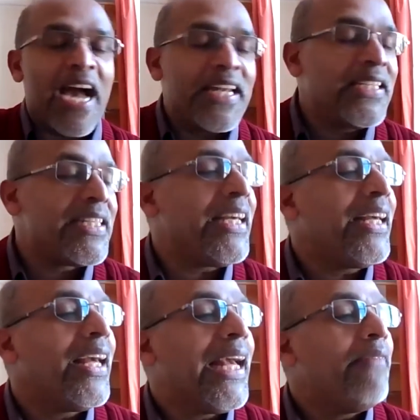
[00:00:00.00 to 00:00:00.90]
charity,
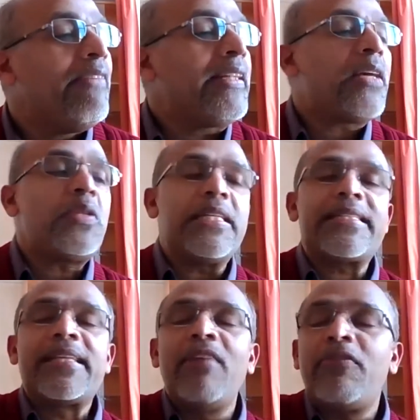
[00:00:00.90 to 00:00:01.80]
without
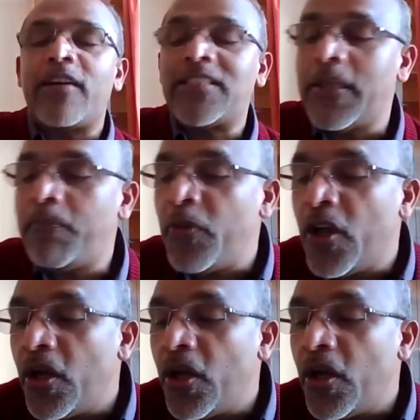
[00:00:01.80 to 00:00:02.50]
this civil friendship,